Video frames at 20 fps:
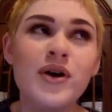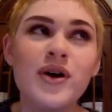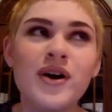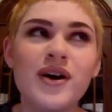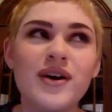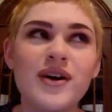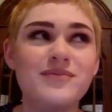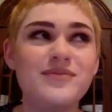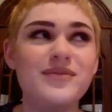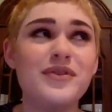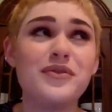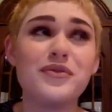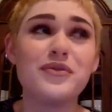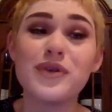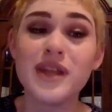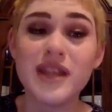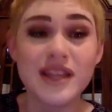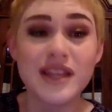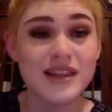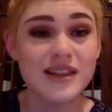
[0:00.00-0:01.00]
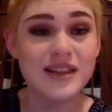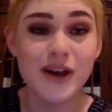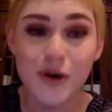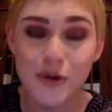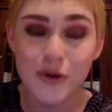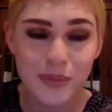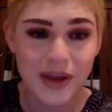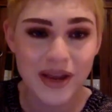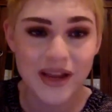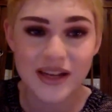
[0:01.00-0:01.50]
a really
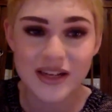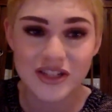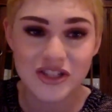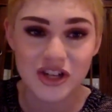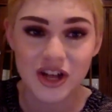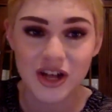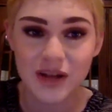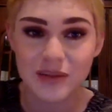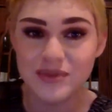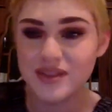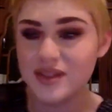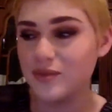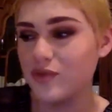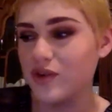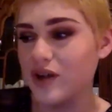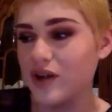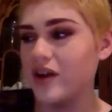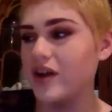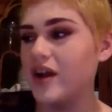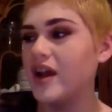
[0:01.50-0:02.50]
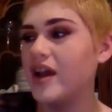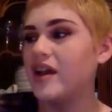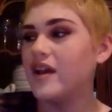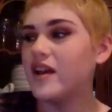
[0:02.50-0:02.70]
low paying job somewhere,